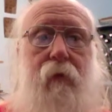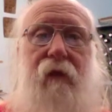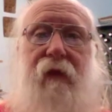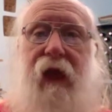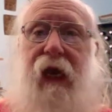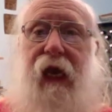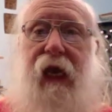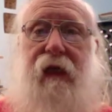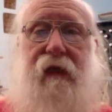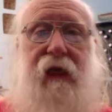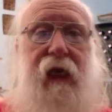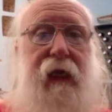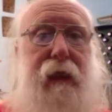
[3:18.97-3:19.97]
that
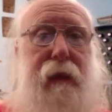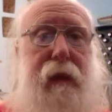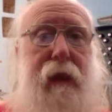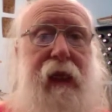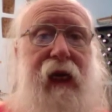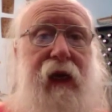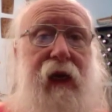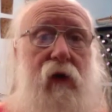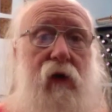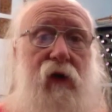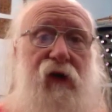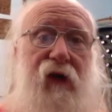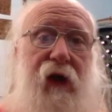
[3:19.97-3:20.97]
has a linear
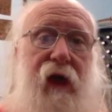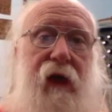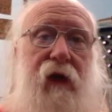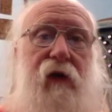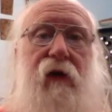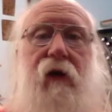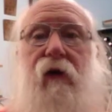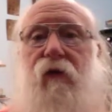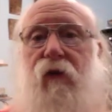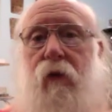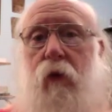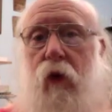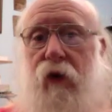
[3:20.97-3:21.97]
change
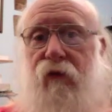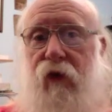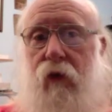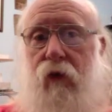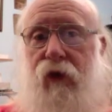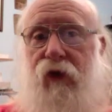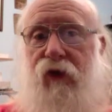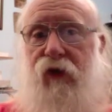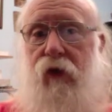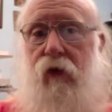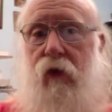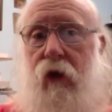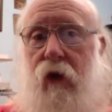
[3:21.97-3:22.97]
from one voltage
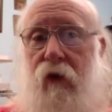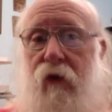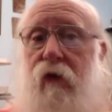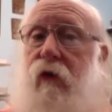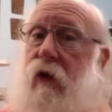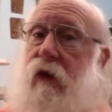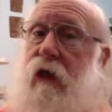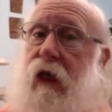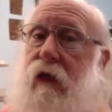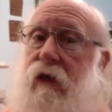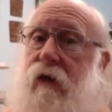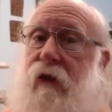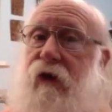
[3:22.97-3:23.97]
to another. This
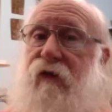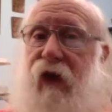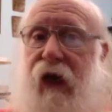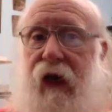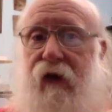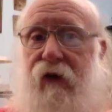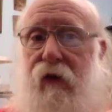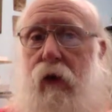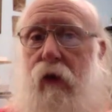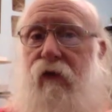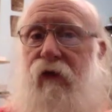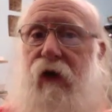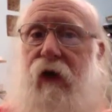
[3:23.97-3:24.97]
has some advantages
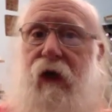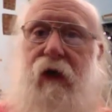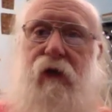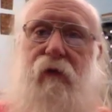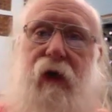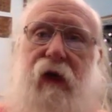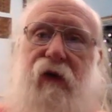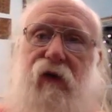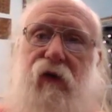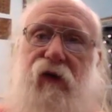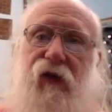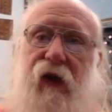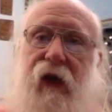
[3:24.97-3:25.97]
over the
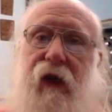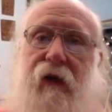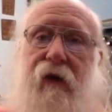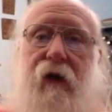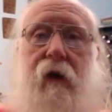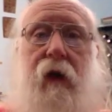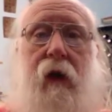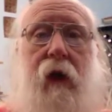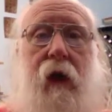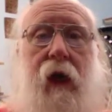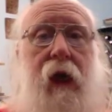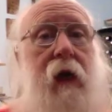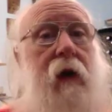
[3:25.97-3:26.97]
exponential change,
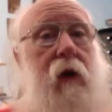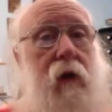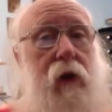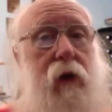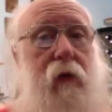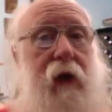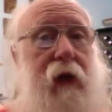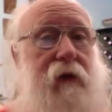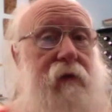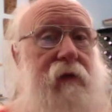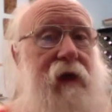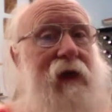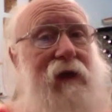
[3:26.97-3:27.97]
and it also has
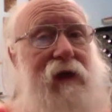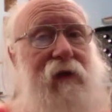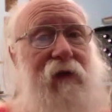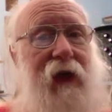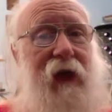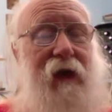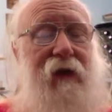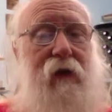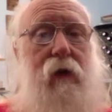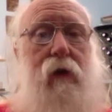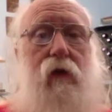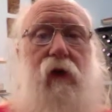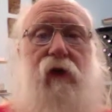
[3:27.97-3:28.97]
some
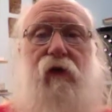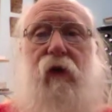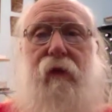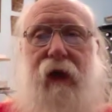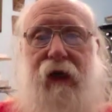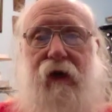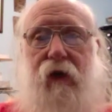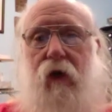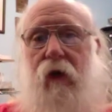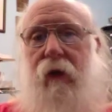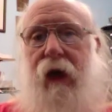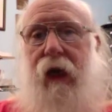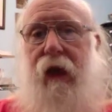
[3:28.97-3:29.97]
disadvantages, which we may talk
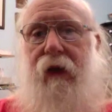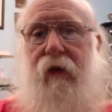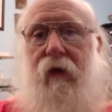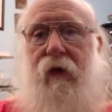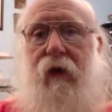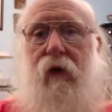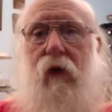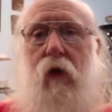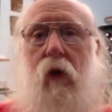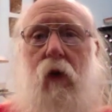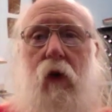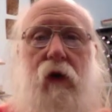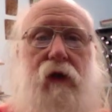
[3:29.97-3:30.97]
about later in the
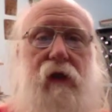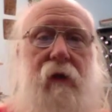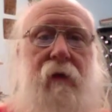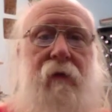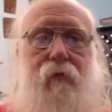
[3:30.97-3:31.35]
course.